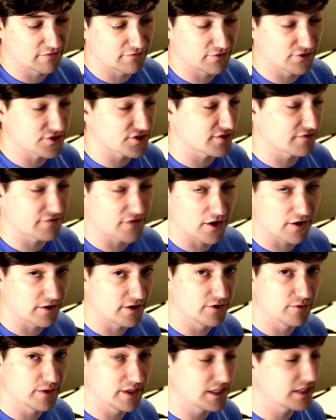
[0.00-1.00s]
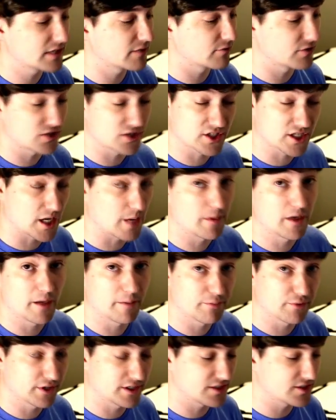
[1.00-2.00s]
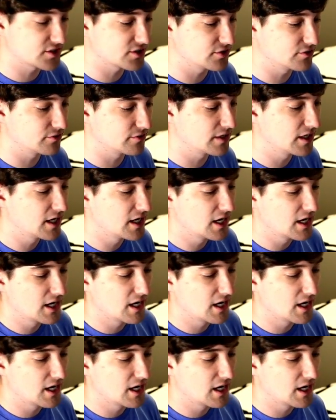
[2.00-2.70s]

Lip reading: for Safari Week, which is coming up pretty soon,